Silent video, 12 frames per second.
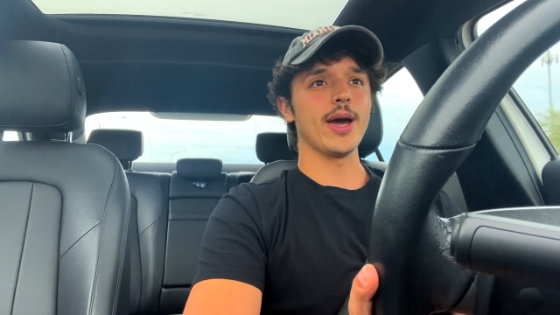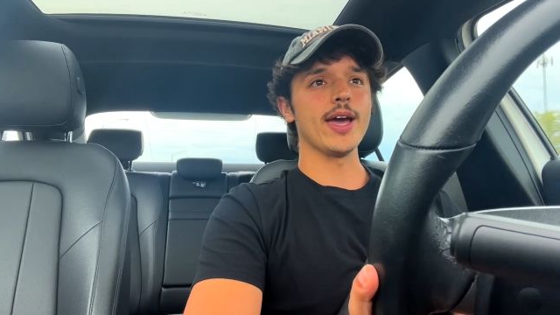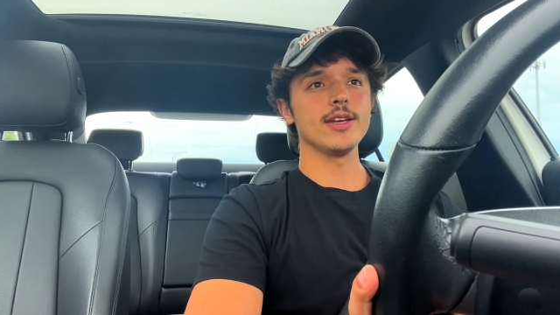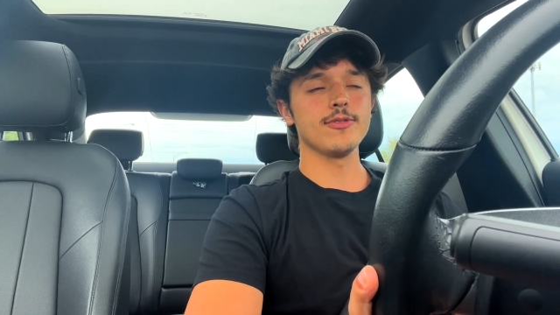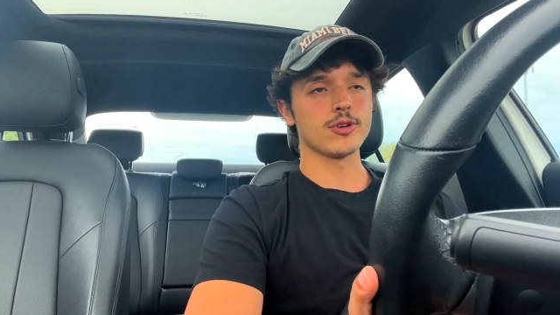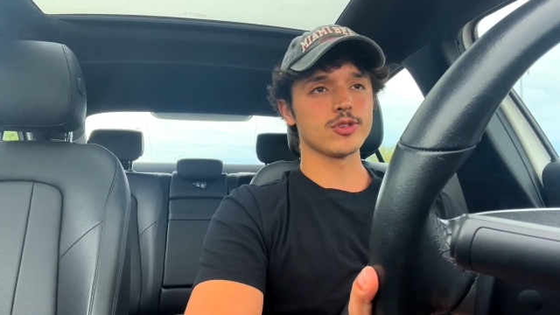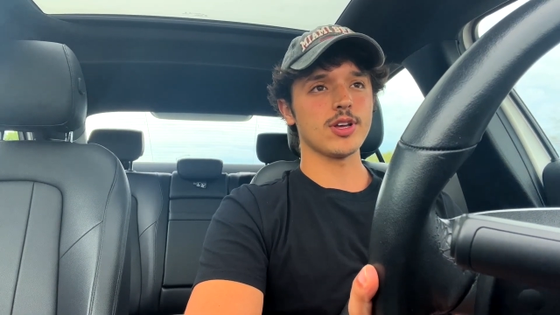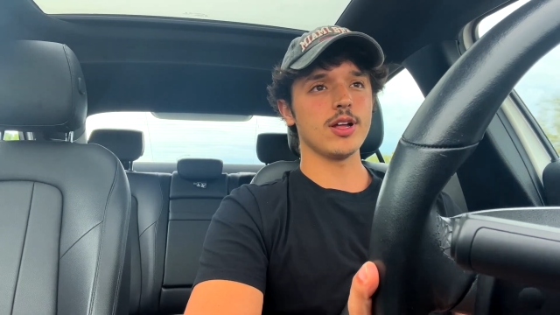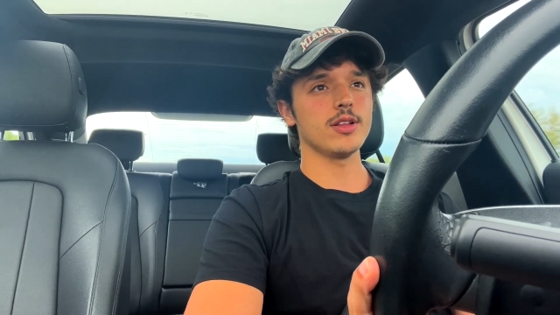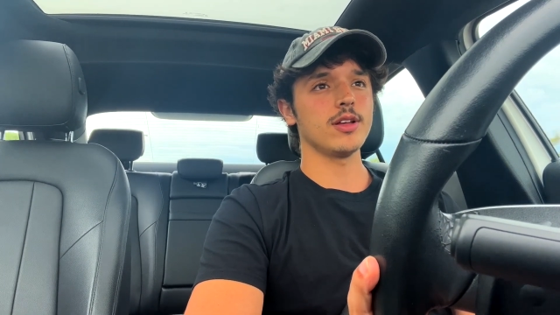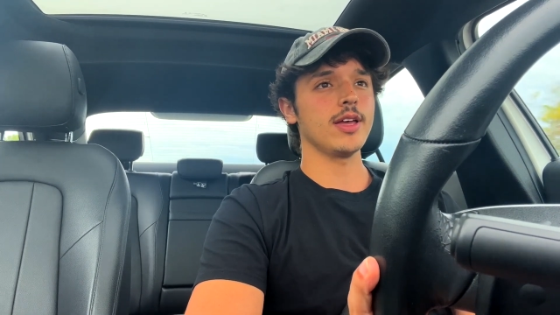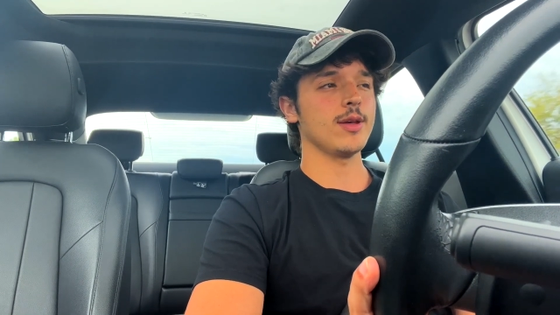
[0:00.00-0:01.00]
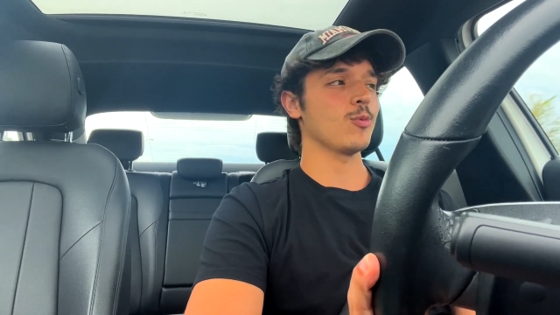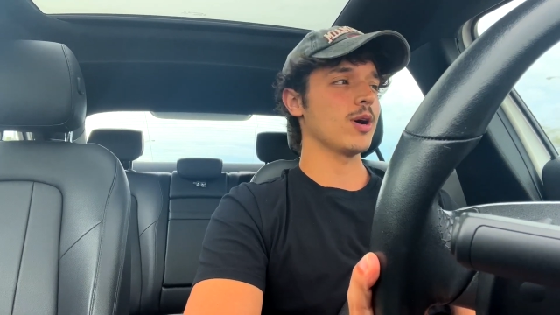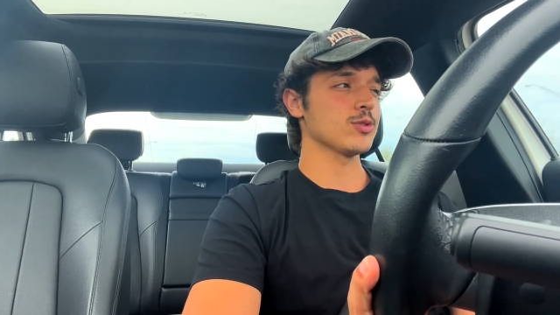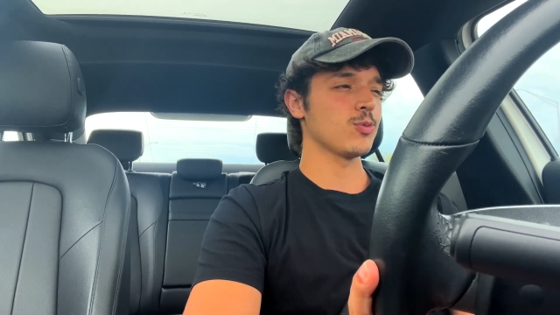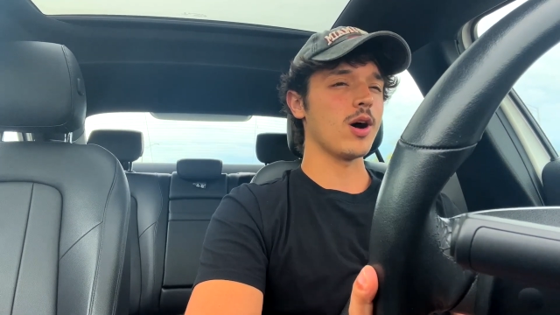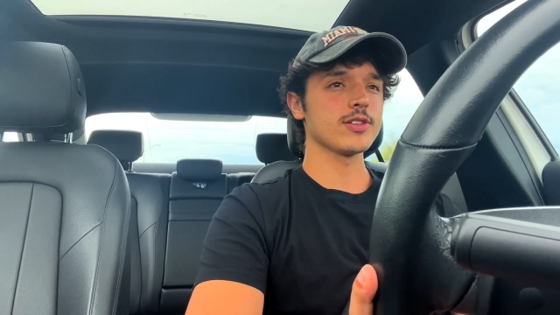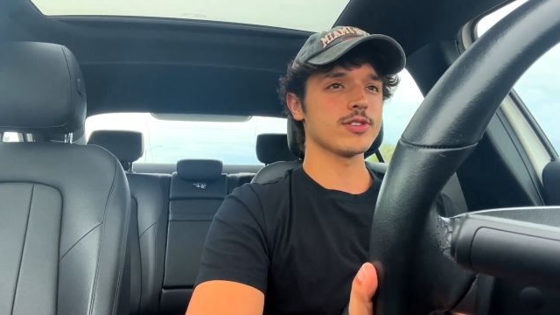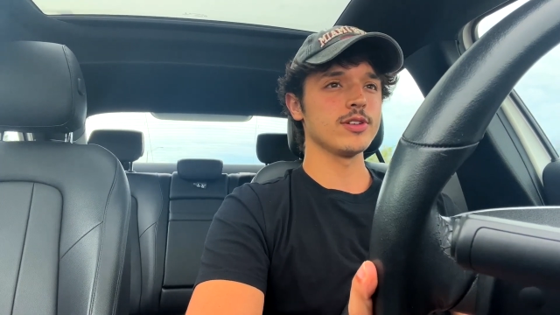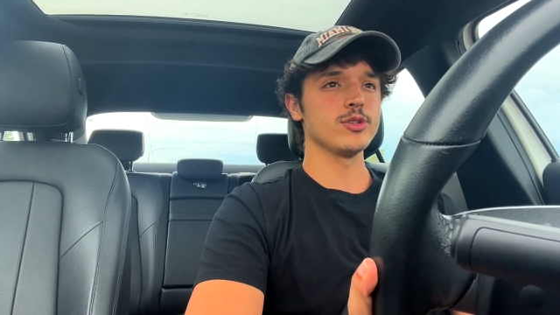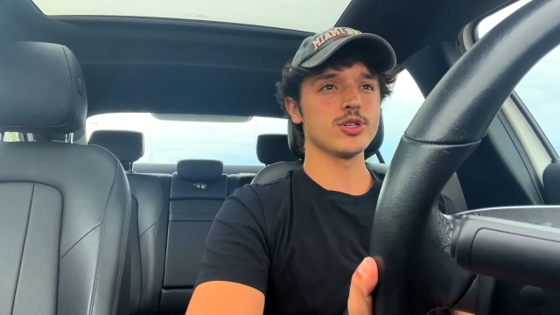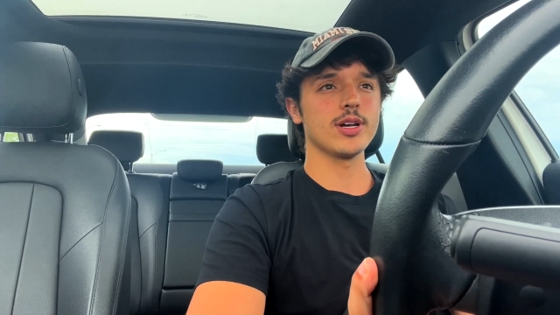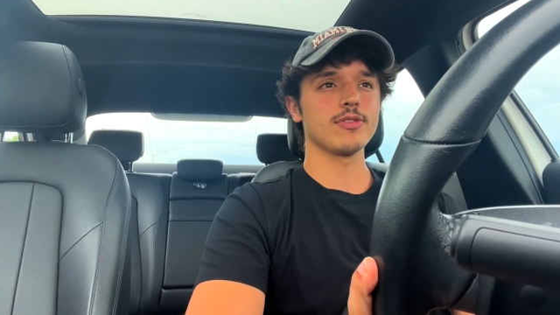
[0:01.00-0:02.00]
Andy Frisella and Wes Watson.
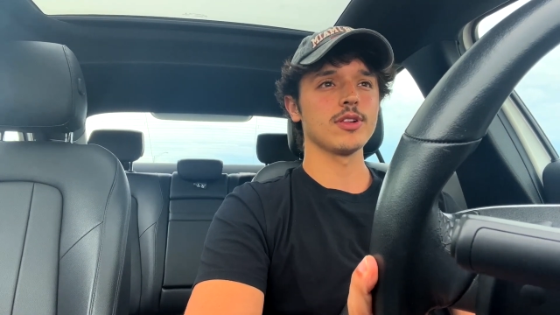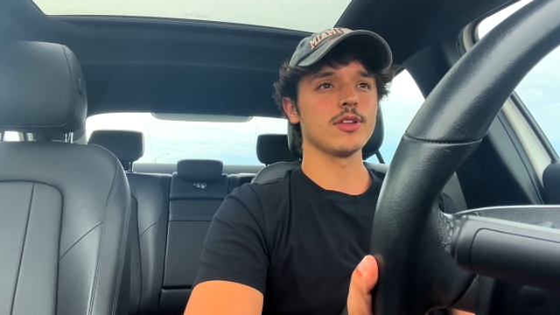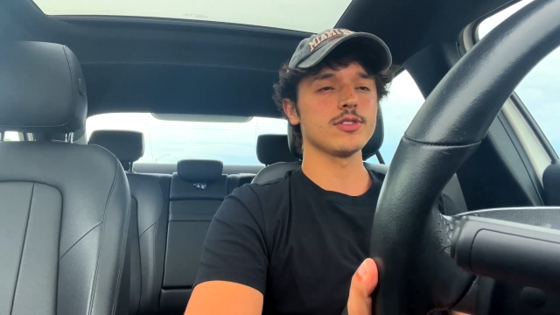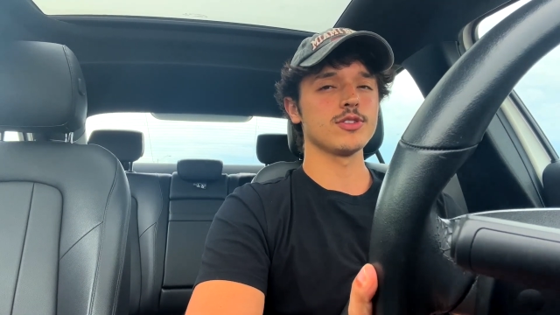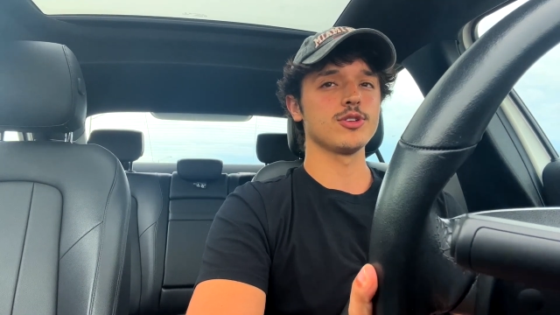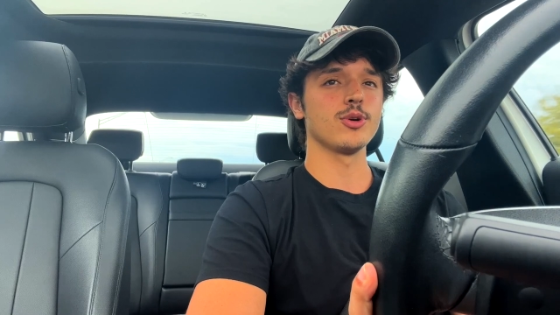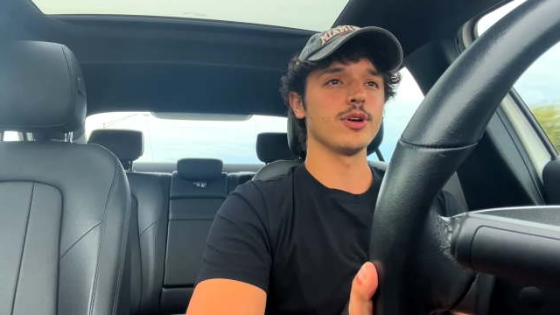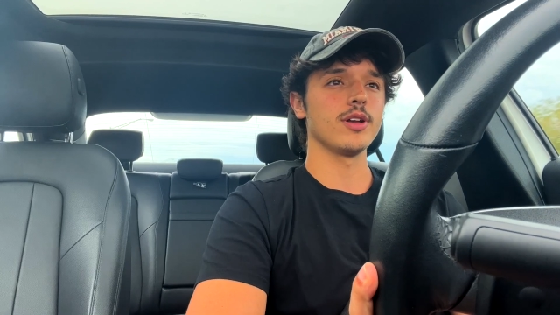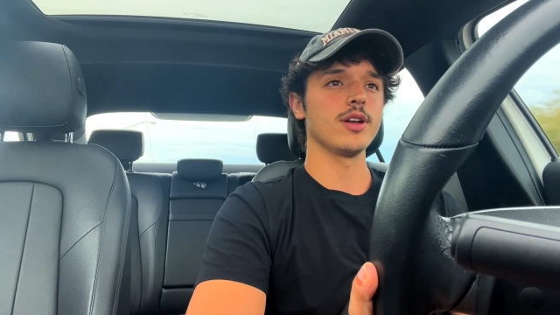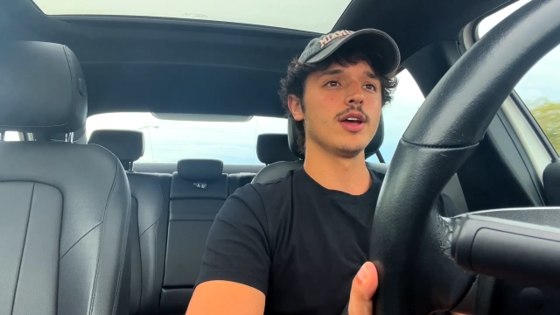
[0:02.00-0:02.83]
You should definitely listen to it